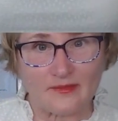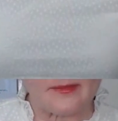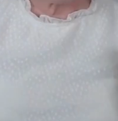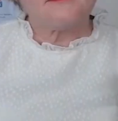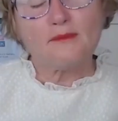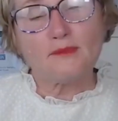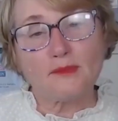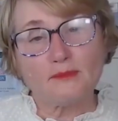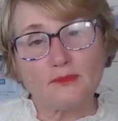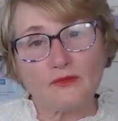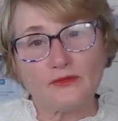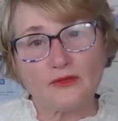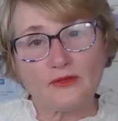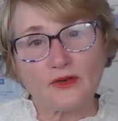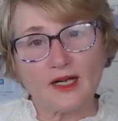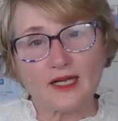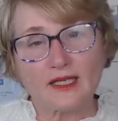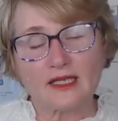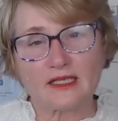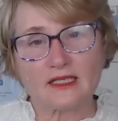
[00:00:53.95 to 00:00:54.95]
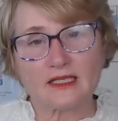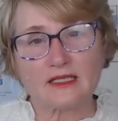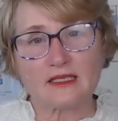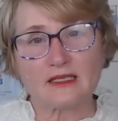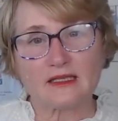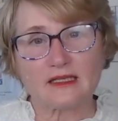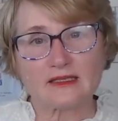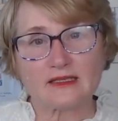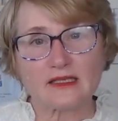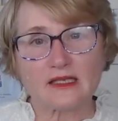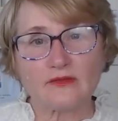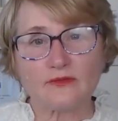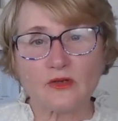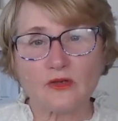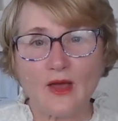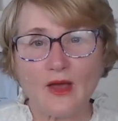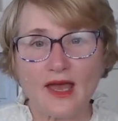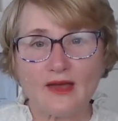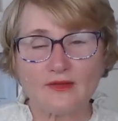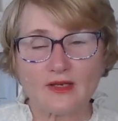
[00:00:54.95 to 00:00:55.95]
But before I get into this, if you
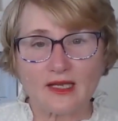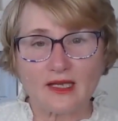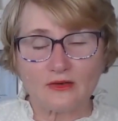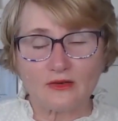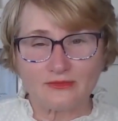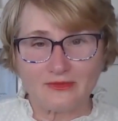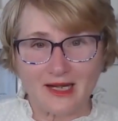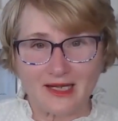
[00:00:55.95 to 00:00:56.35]
have any great